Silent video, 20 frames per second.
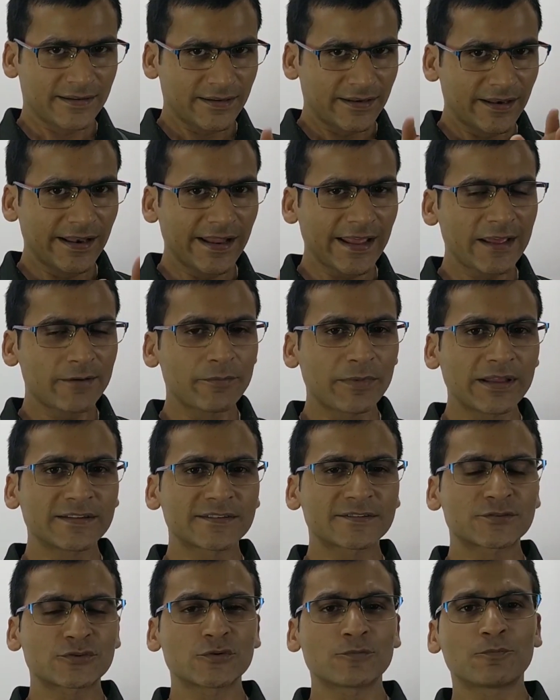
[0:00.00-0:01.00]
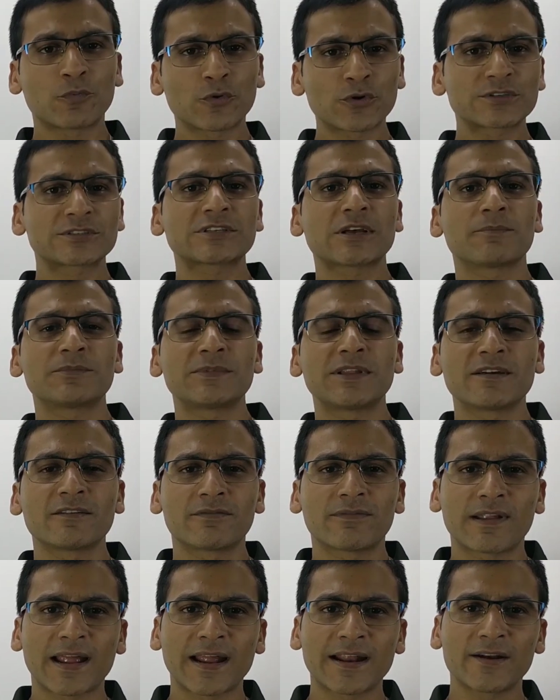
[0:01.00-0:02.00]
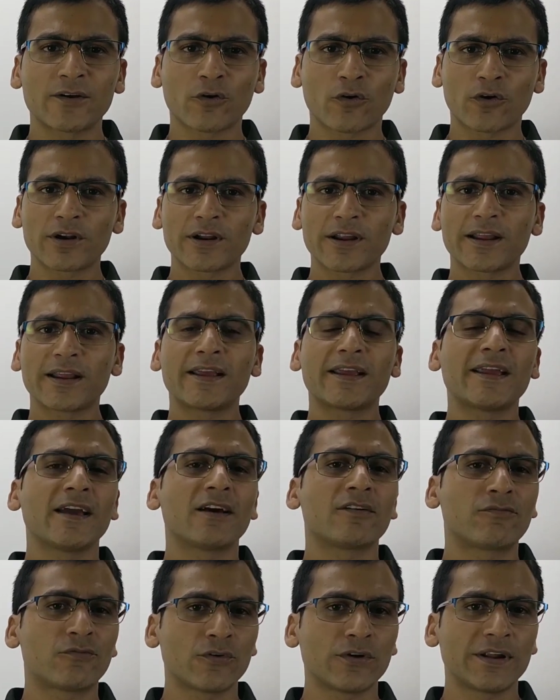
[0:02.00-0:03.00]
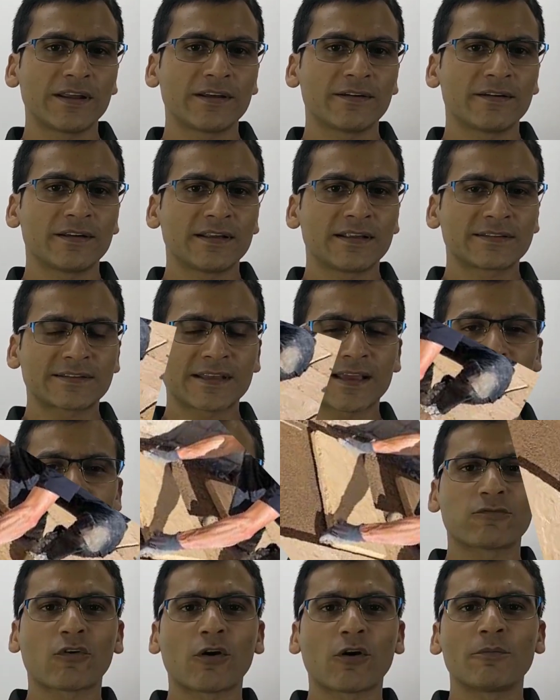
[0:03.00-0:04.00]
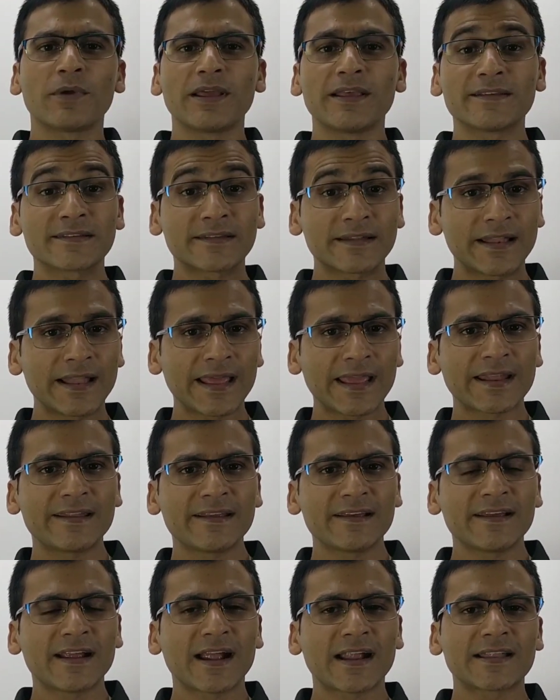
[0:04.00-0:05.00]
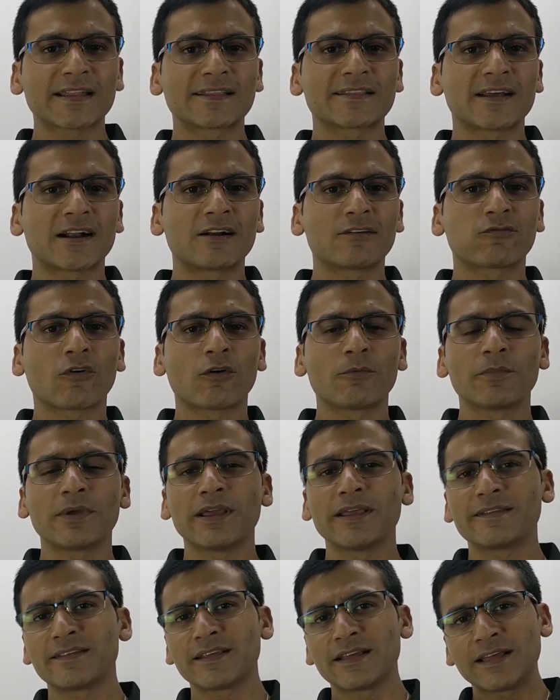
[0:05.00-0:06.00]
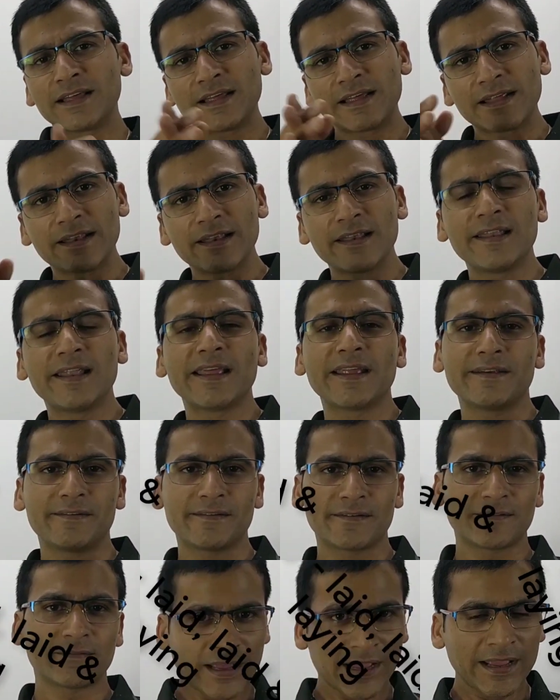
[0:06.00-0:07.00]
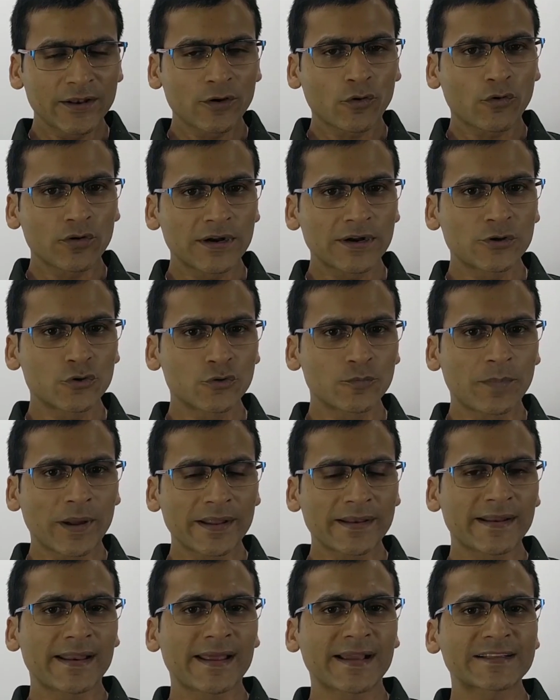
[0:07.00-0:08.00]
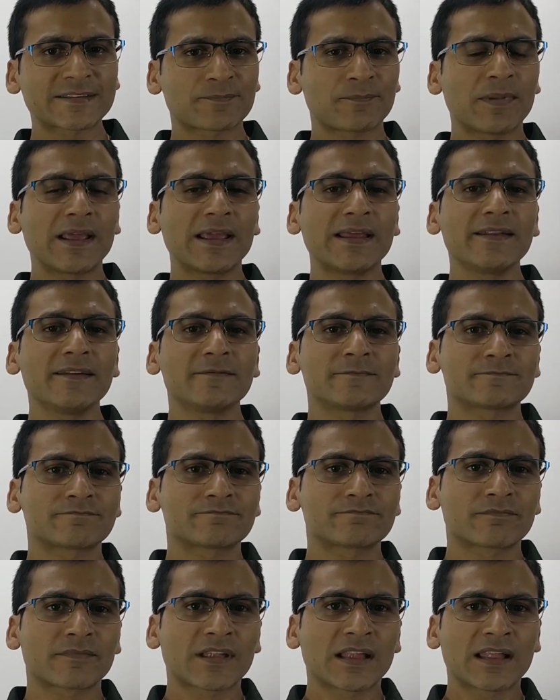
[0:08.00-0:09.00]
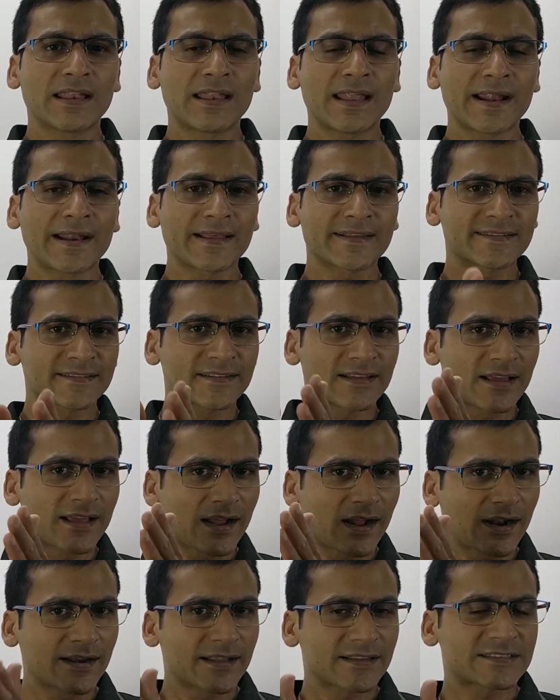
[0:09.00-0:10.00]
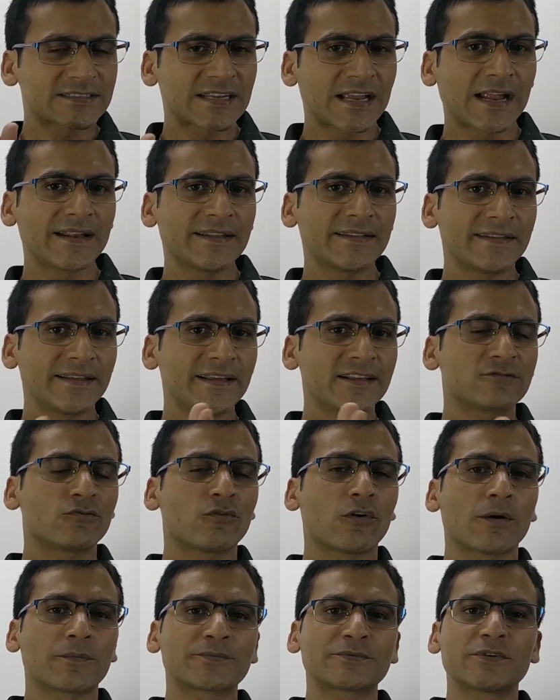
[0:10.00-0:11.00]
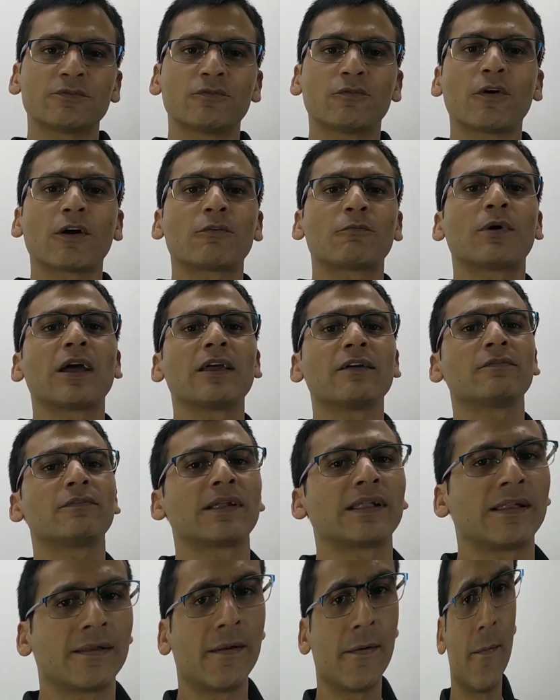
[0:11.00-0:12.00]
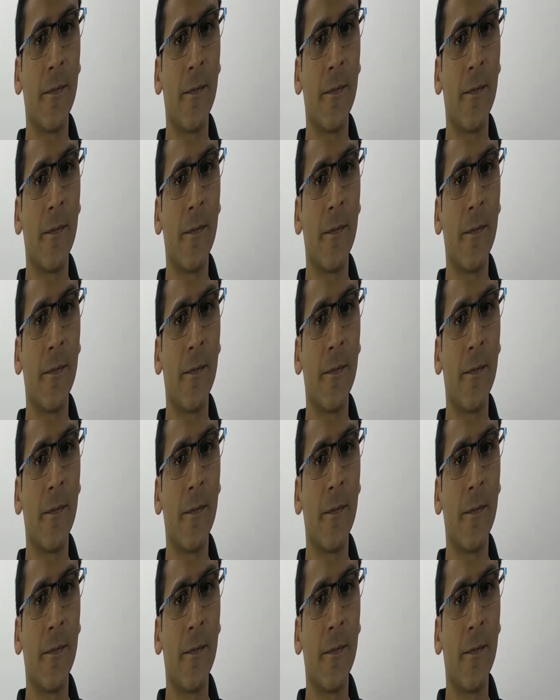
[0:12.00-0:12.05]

Lay means to put something flat or carefully. Second form is laid and the third form is laid. In order to better explain, let us understand these verbs one by one.